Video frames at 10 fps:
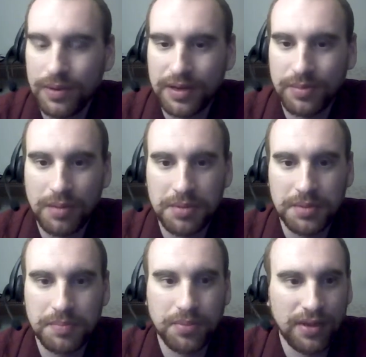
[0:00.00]
I could
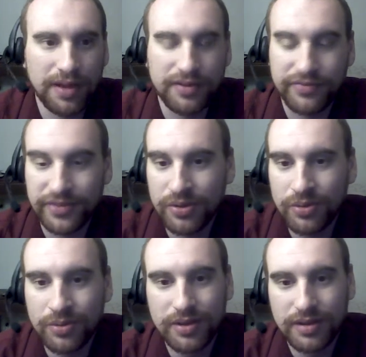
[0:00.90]
probably pull out a
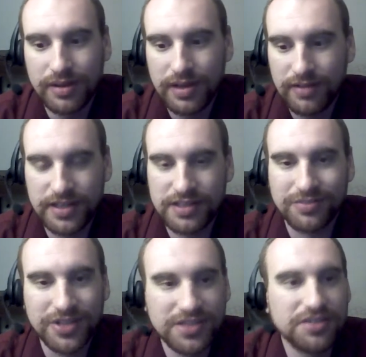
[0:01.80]
few if I did
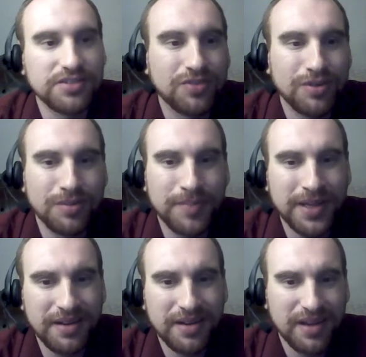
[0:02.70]
some research for a bit.